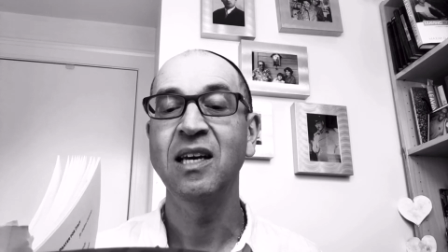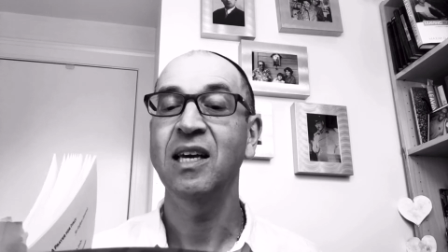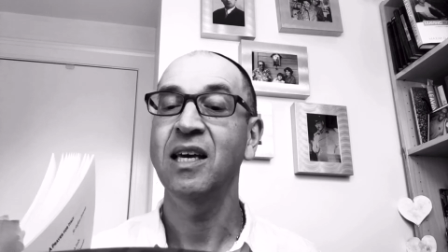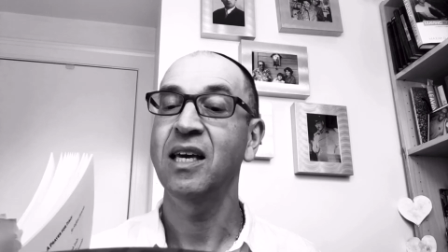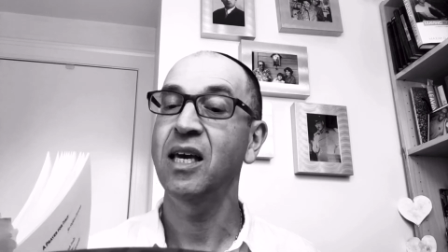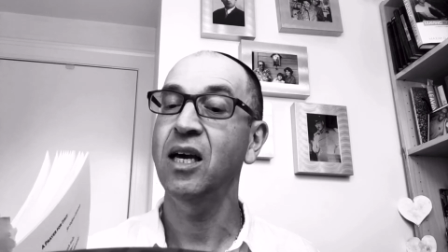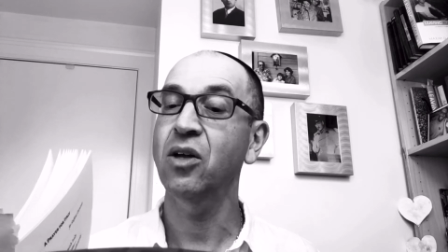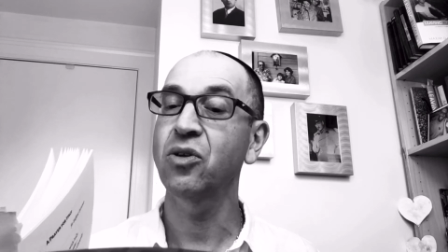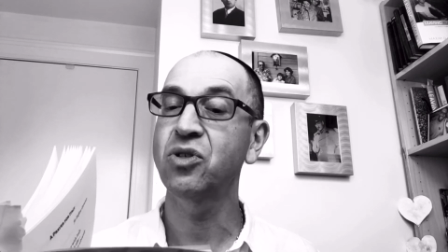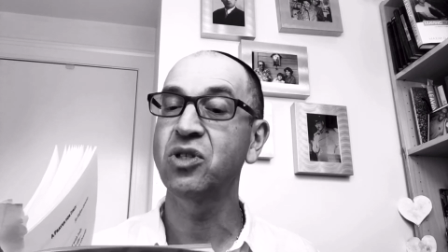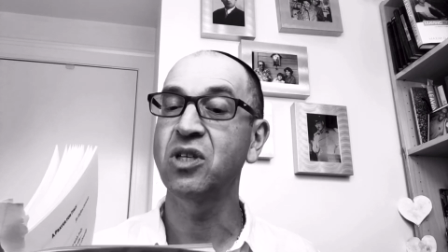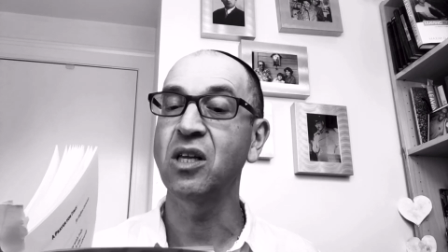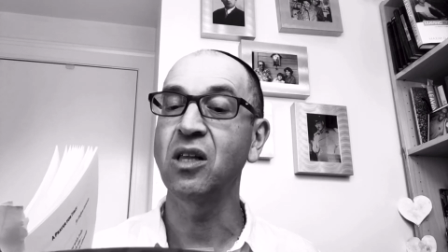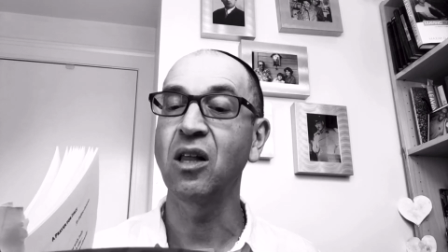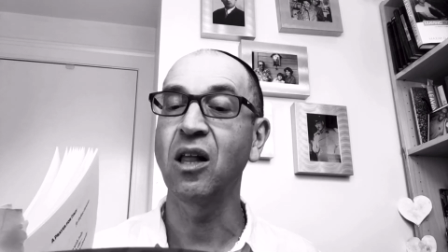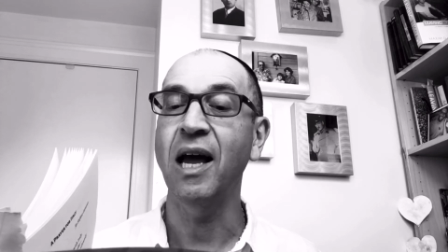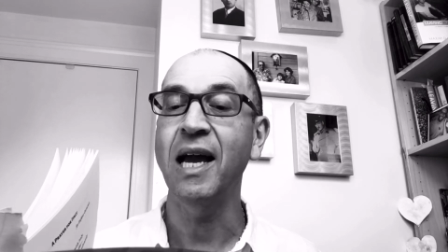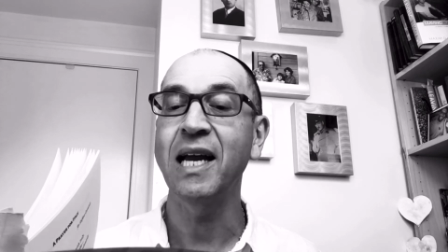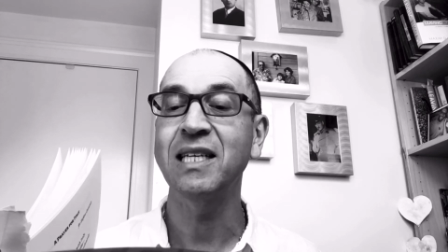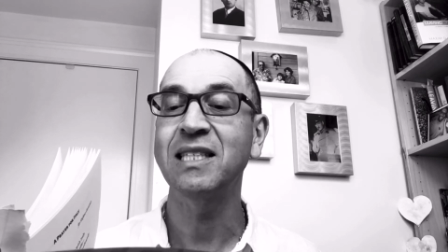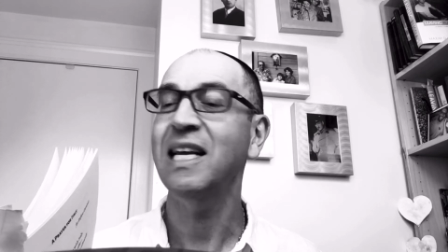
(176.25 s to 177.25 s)
Yeltsin
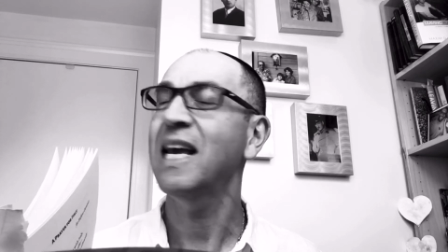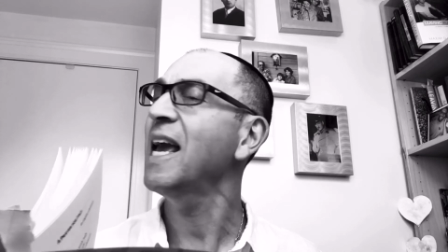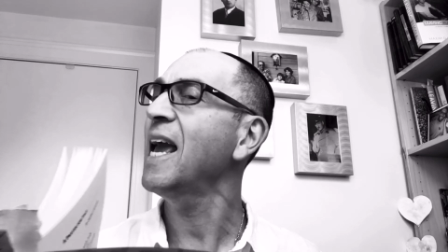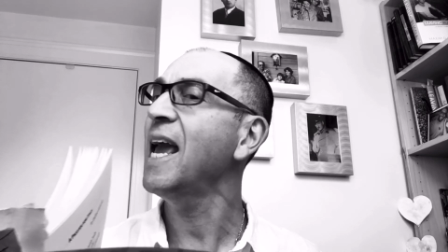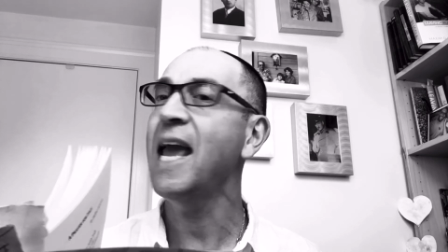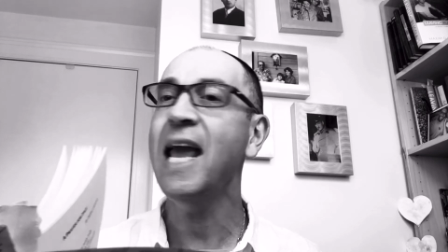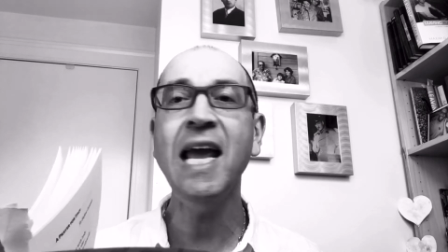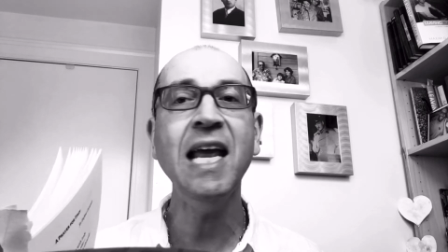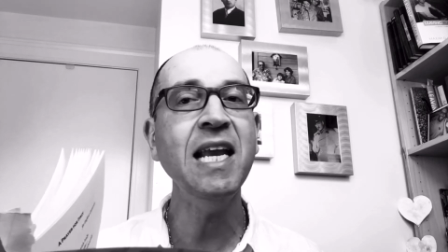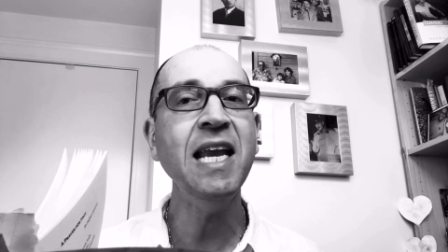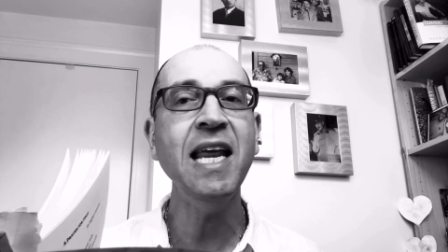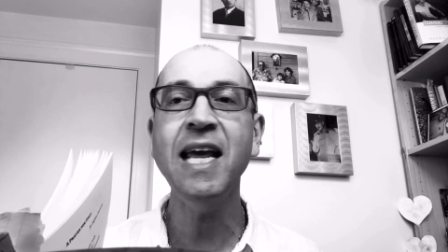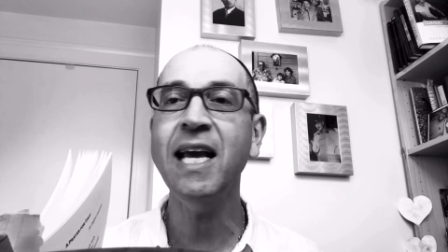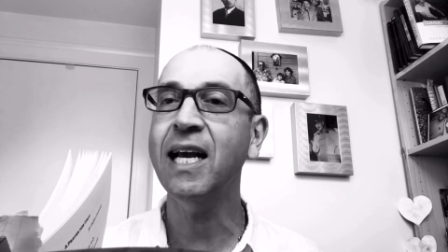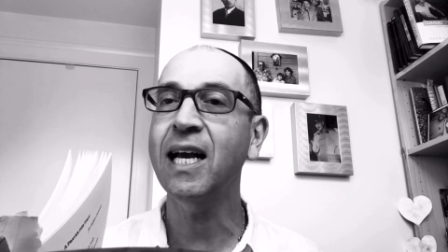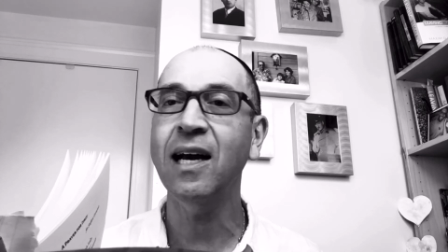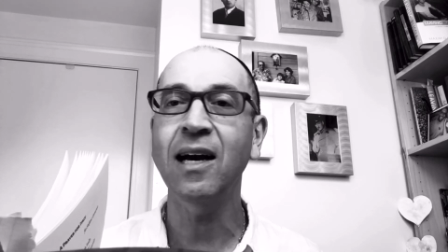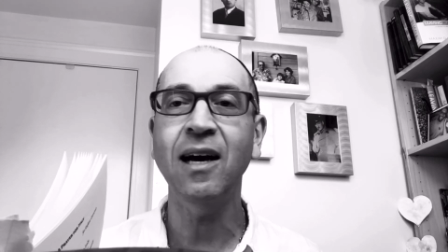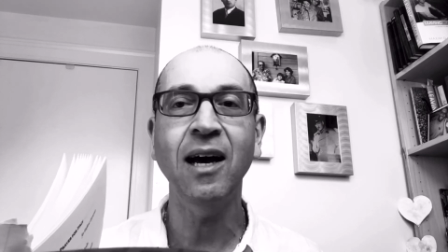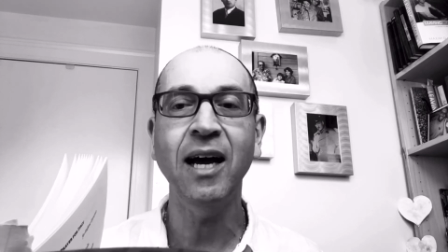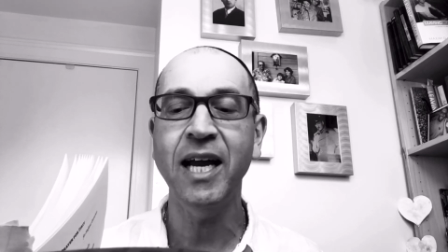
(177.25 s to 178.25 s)
liked any
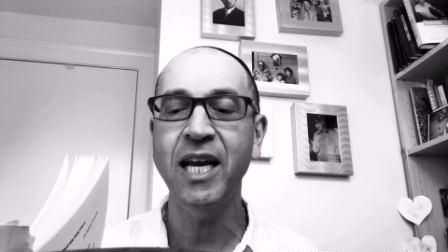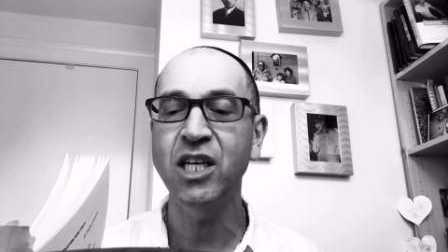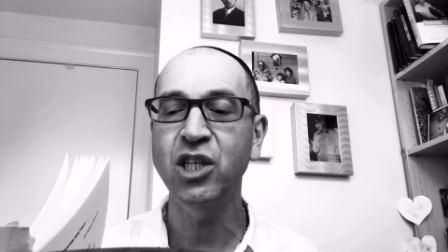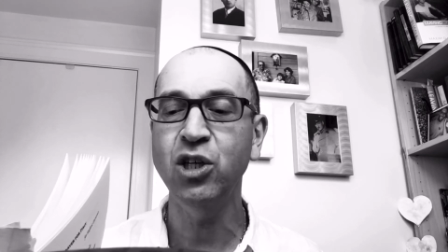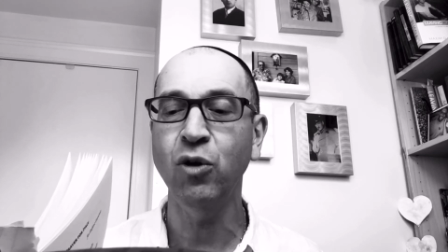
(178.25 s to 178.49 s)
kind